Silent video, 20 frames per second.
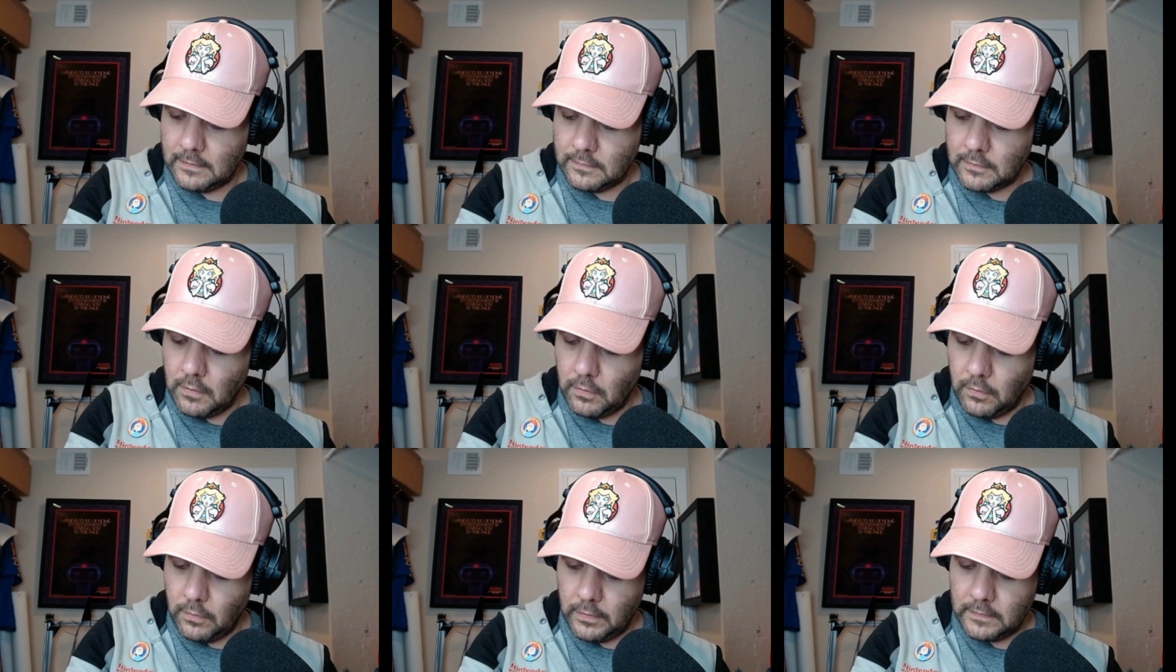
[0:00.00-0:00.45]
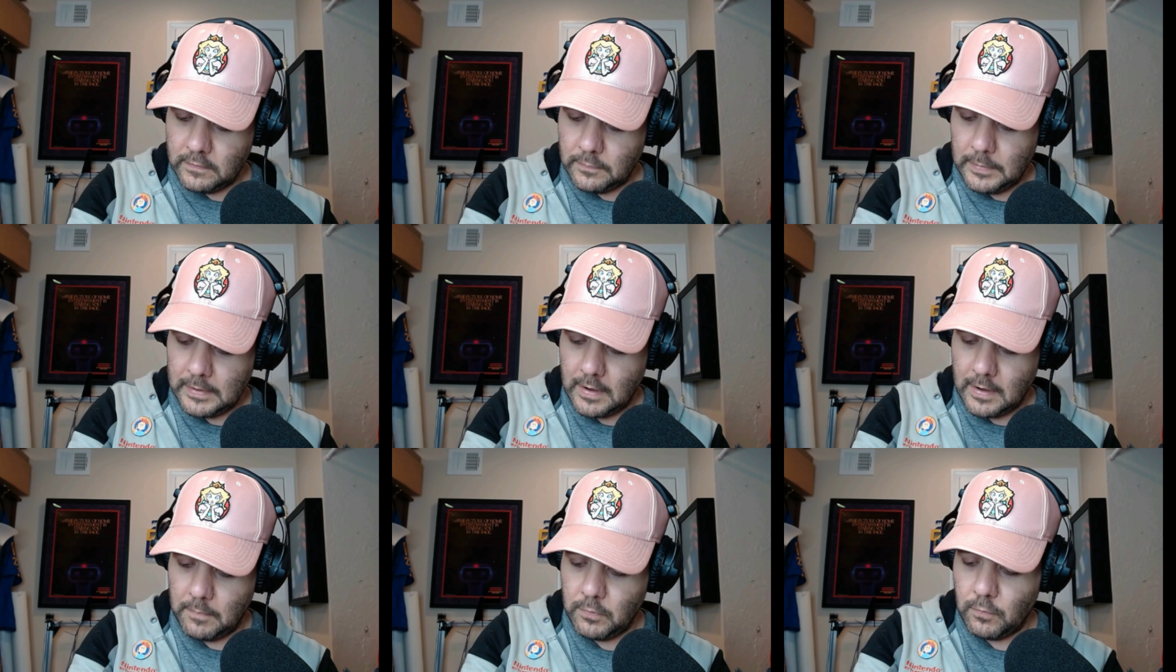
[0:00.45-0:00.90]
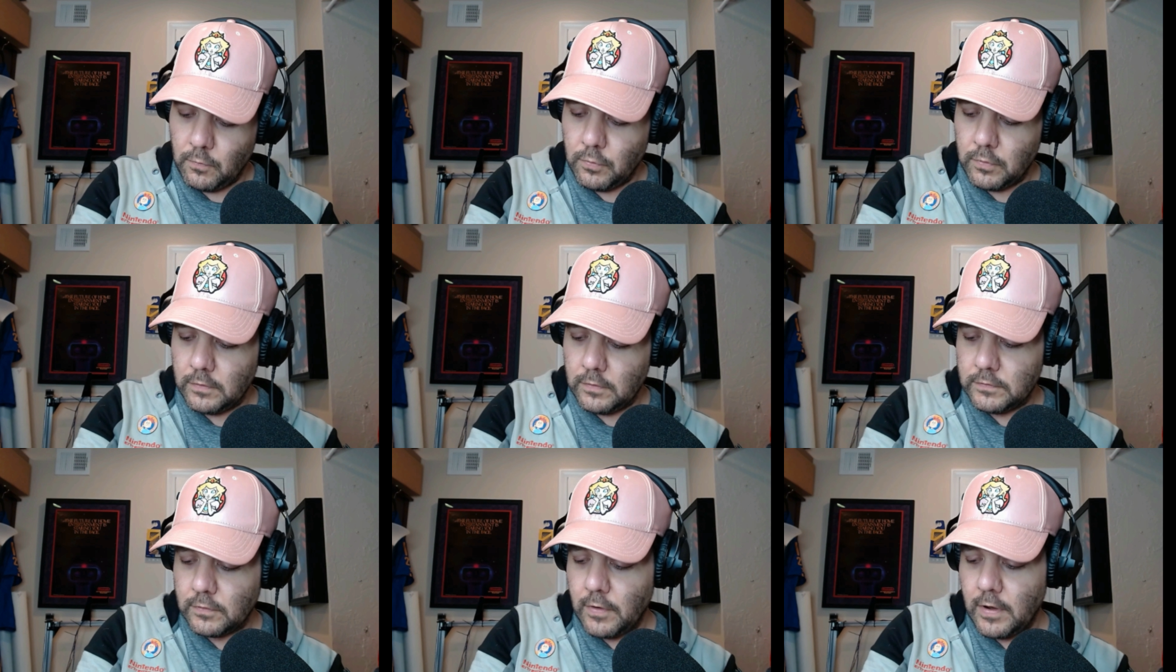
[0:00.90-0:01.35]
His goal is to become the
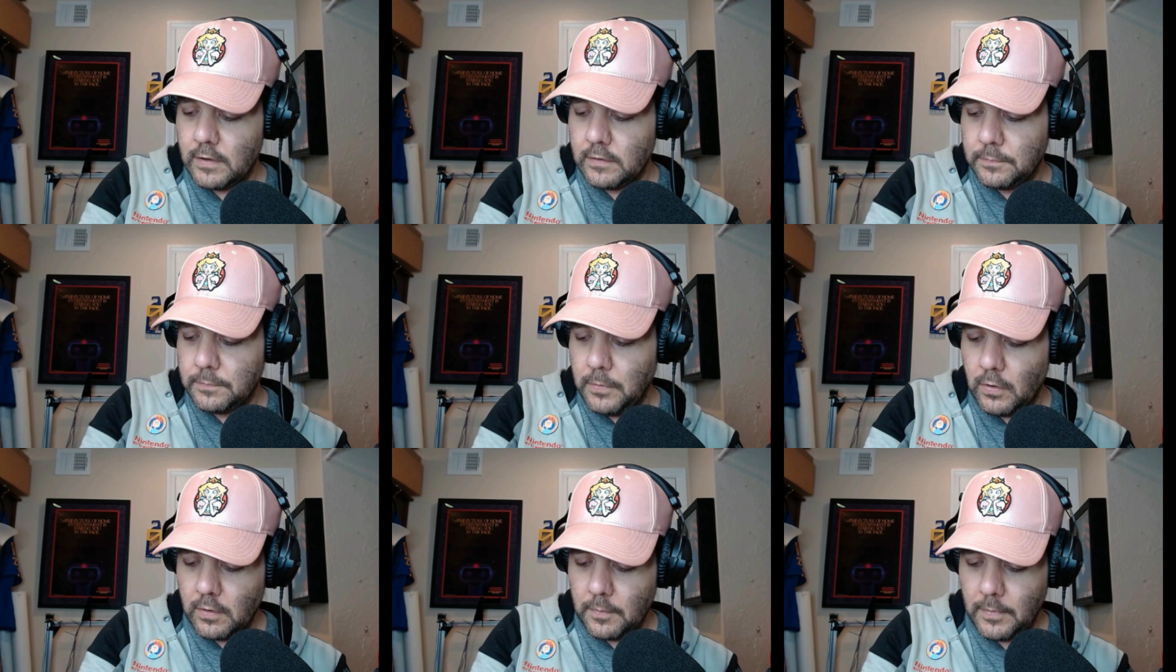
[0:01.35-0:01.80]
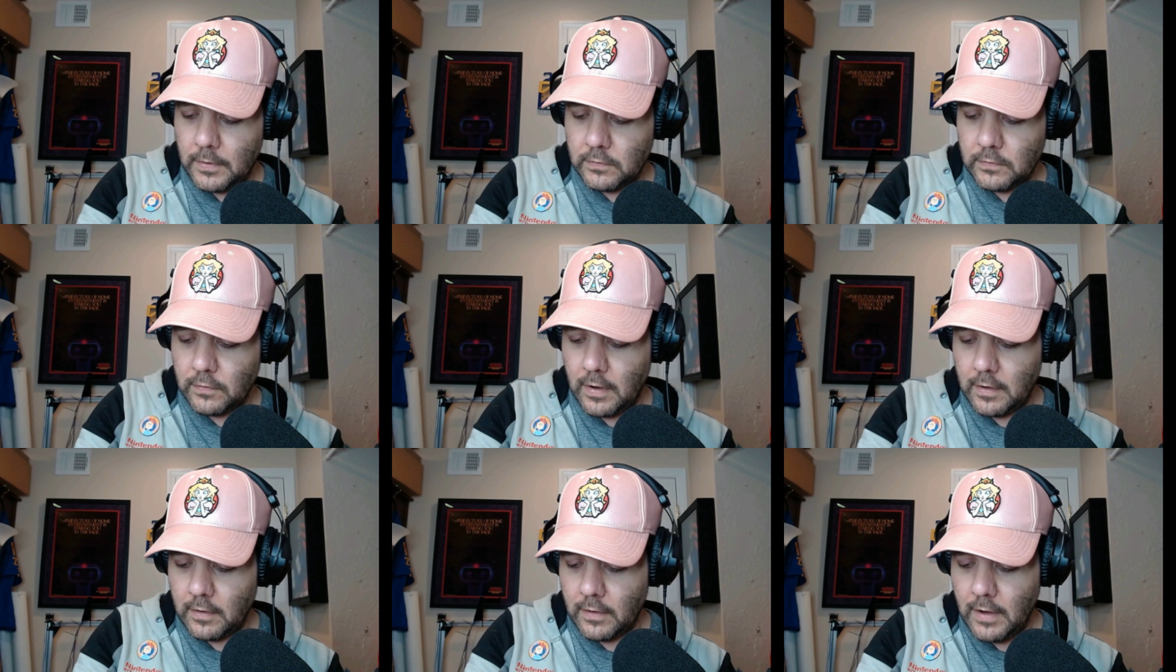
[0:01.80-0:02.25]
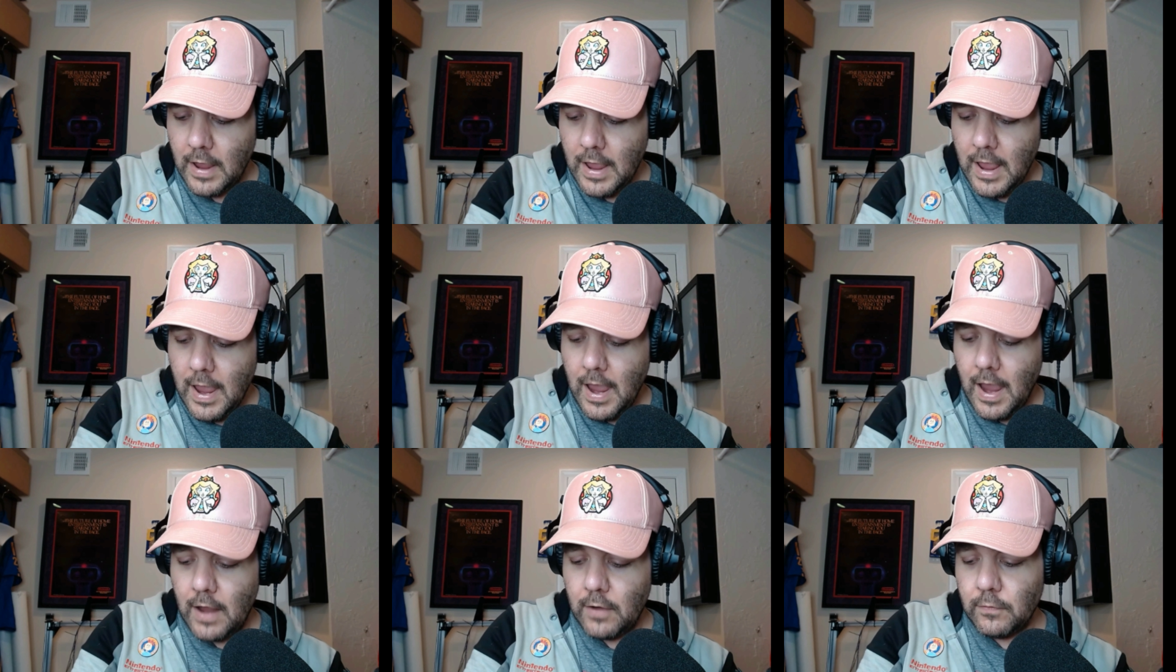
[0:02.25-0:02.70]
world's greatest Pokemon trainer
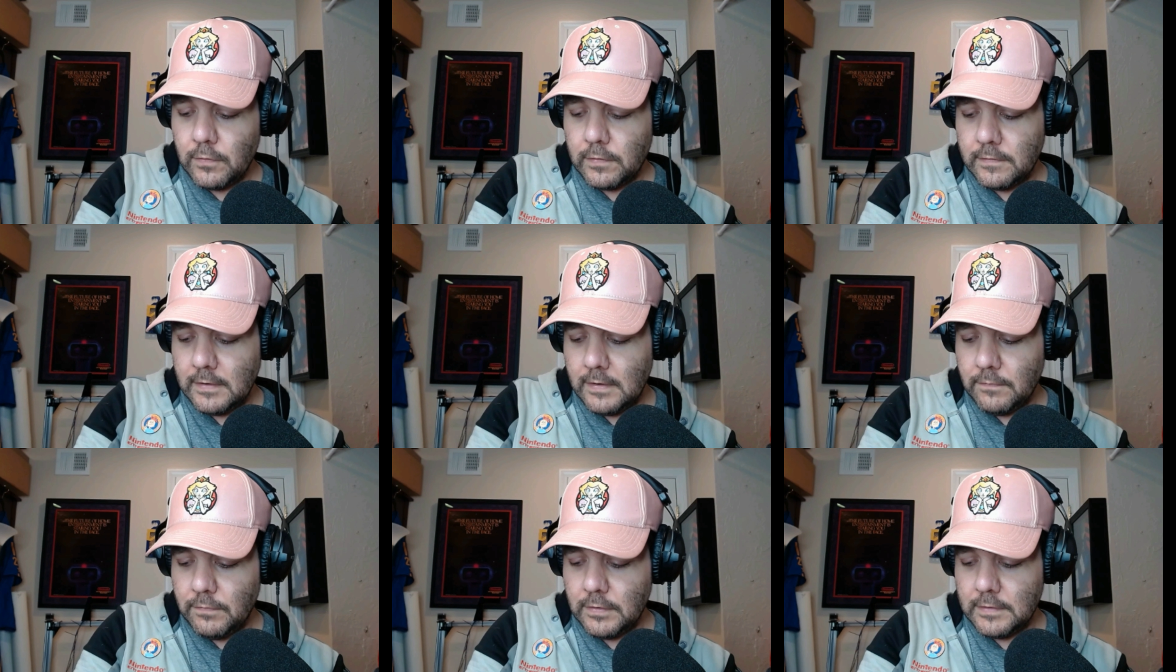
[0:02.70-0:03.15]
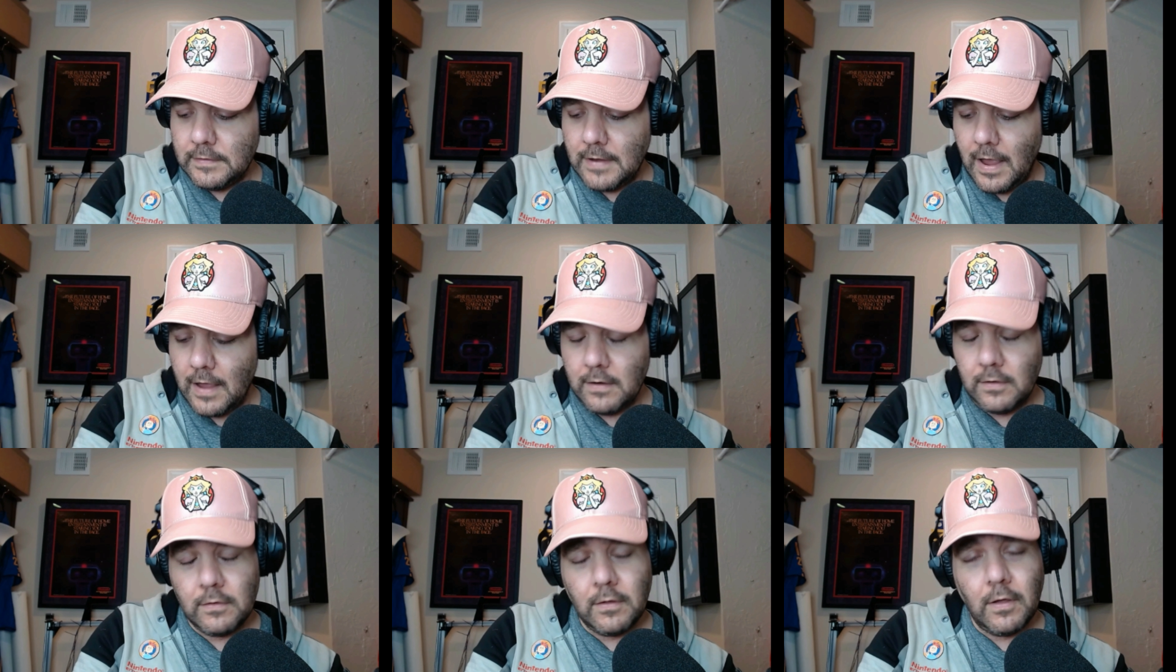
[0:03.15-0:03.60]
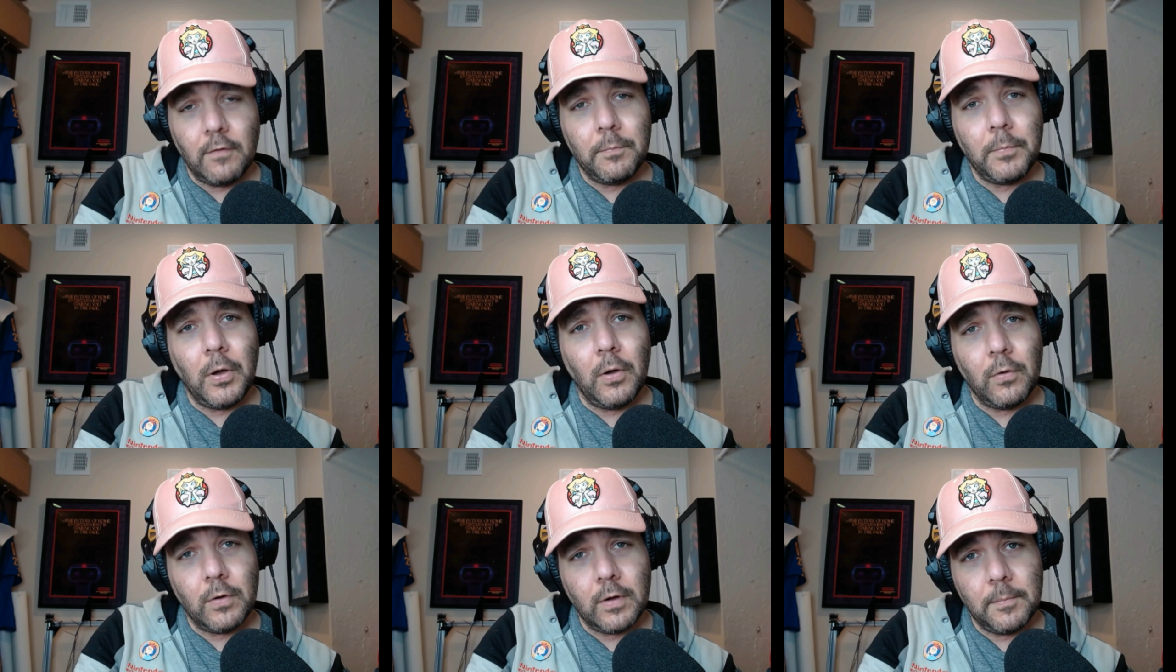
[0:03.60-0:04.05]
and receive the title of
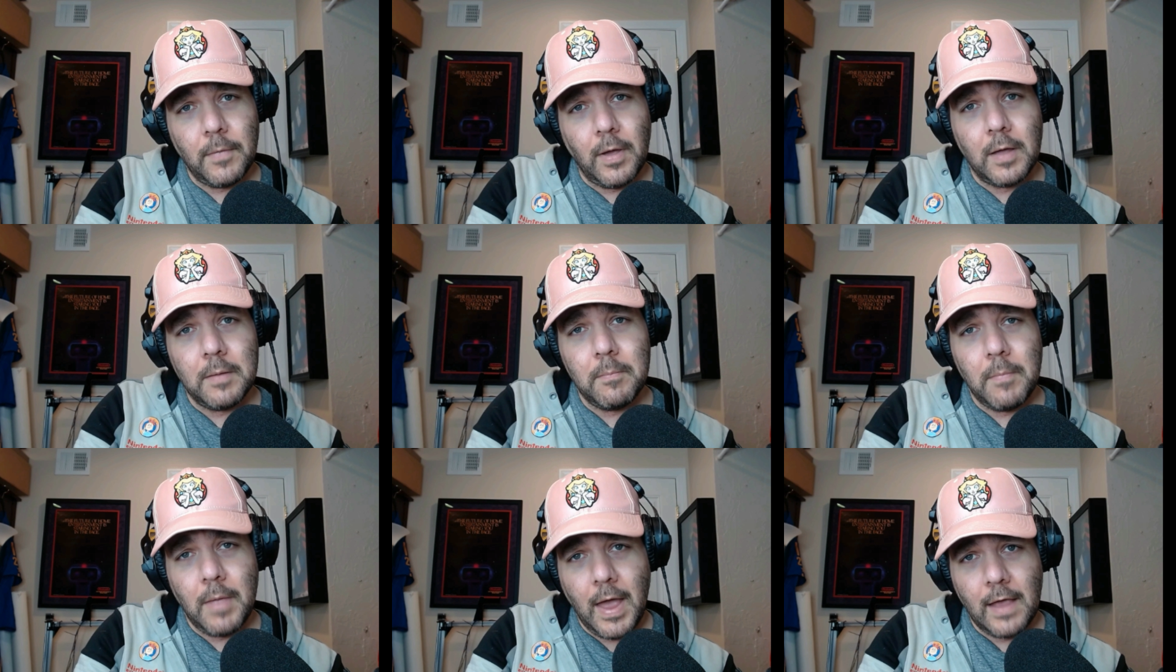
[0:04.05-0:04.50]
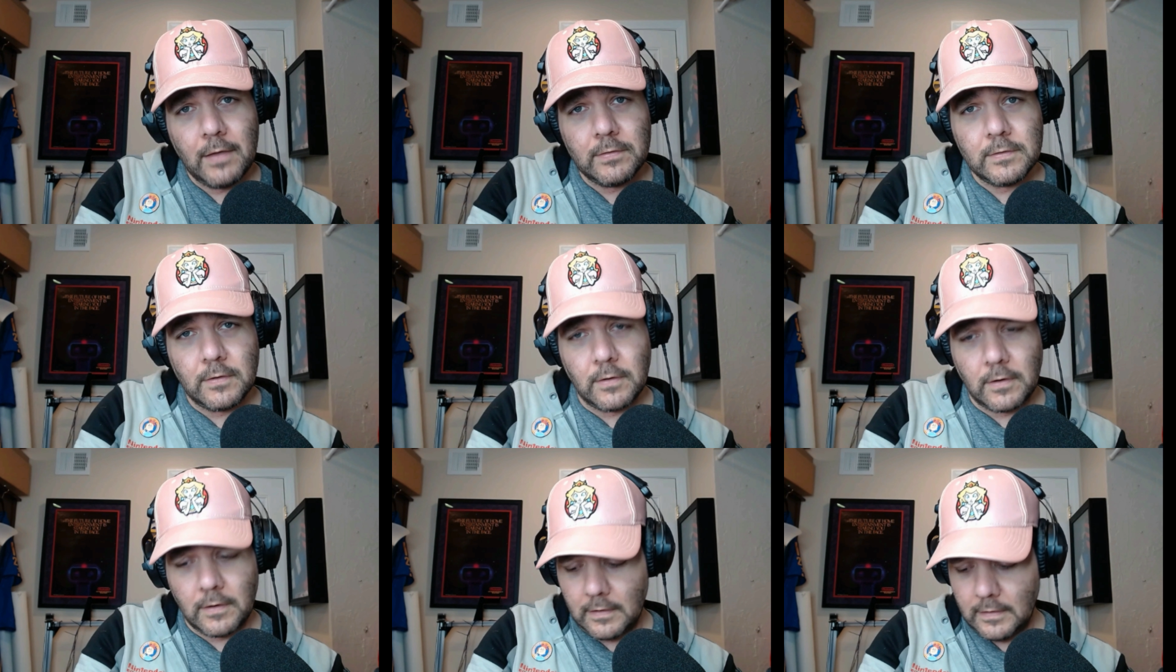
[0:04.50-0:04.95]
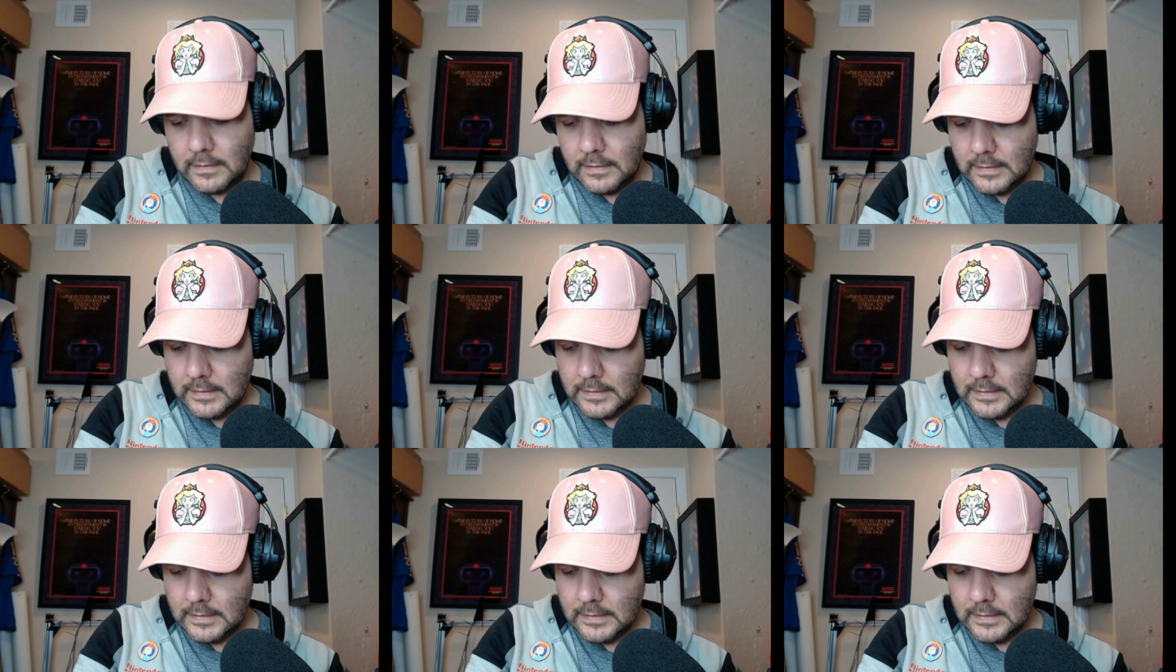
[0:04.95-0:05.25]
Pokemon Master.